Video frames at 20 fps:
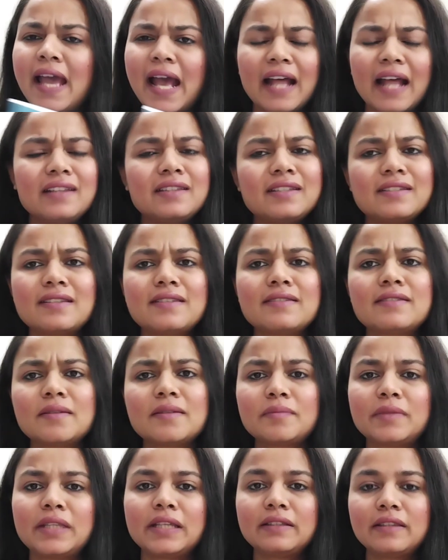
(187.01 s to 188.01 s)
and this is
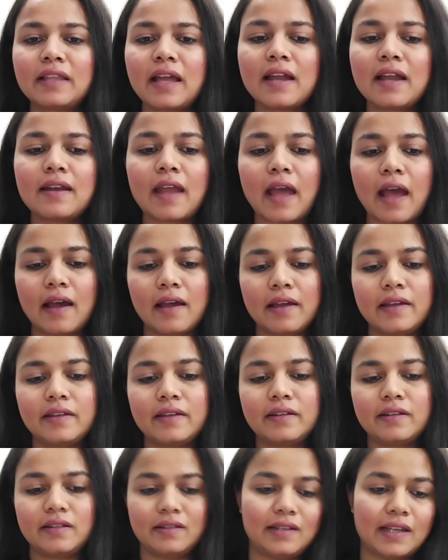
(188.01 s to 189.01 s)
something that I
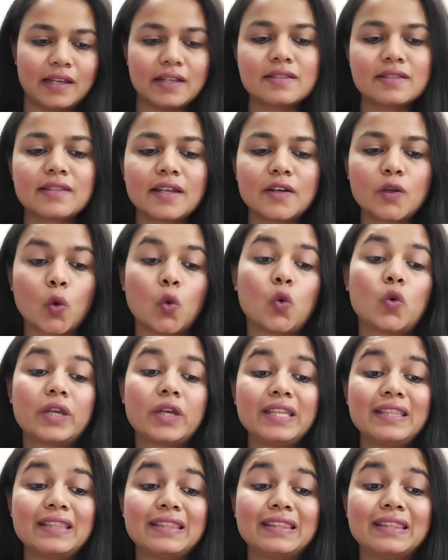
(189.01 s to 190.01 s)
realized that,
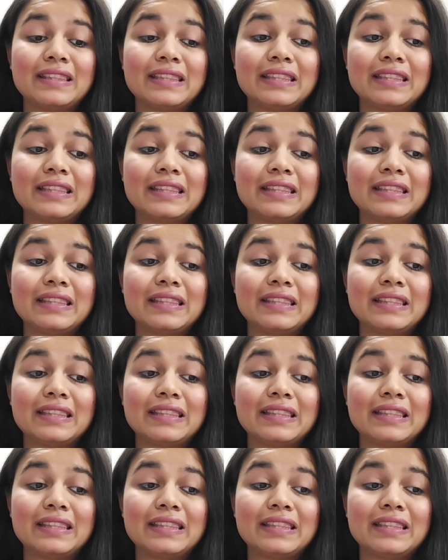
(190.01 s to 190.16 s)
okay,